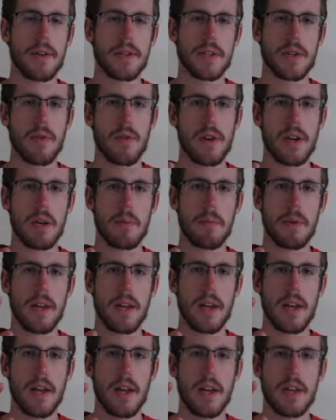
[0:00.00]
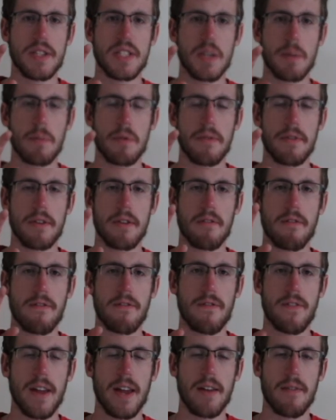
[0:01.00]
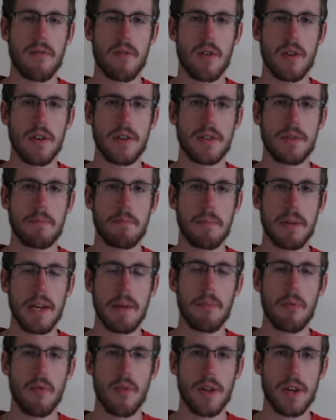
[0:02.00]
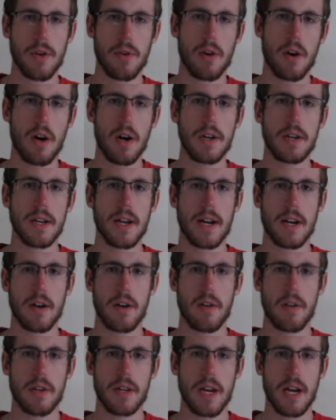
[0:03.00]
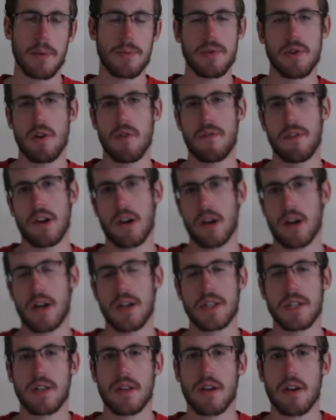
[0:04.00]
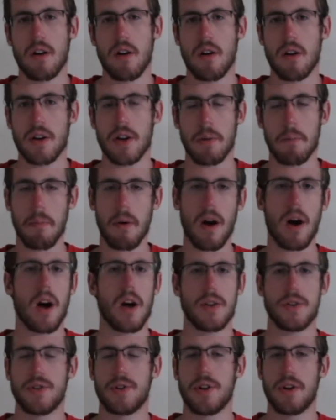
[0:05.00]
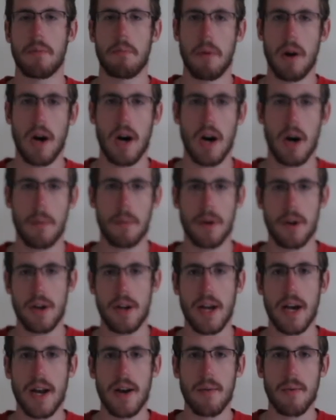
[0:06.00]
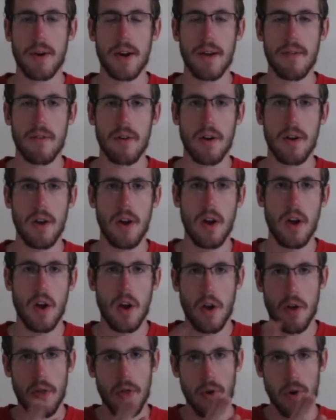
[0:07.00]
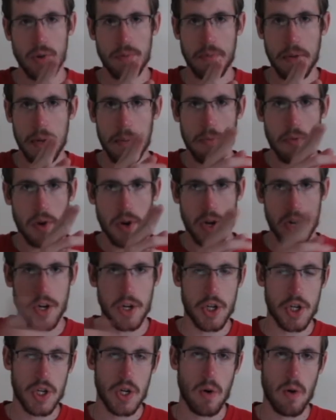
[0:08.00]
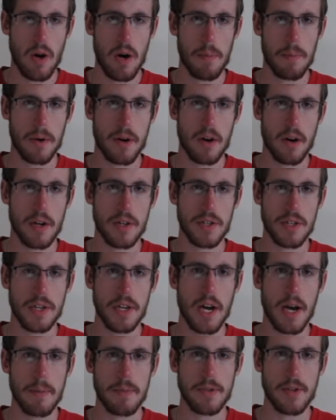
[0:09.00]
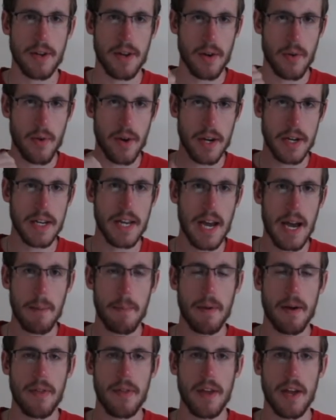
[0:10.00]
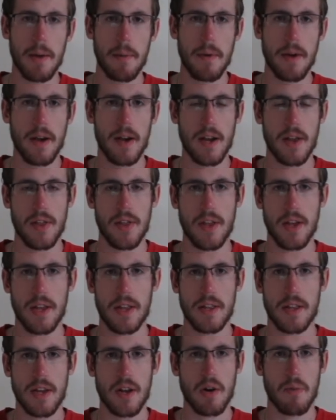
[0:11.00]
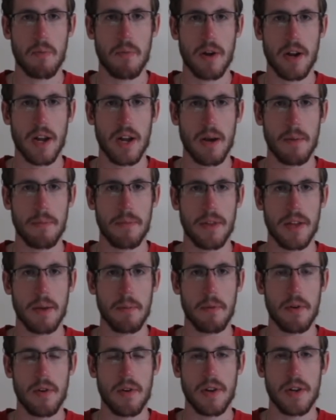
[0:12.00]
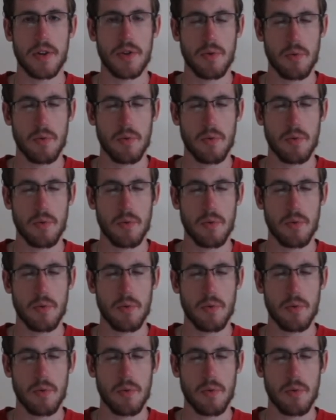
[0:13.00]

is going to be some of your favorite people that you contact all the time. So if you're constantly calling your boss or your mom or your dad or whatever, those people are going to show up across the top, so you can tap on them, and then that'll bring up the ability to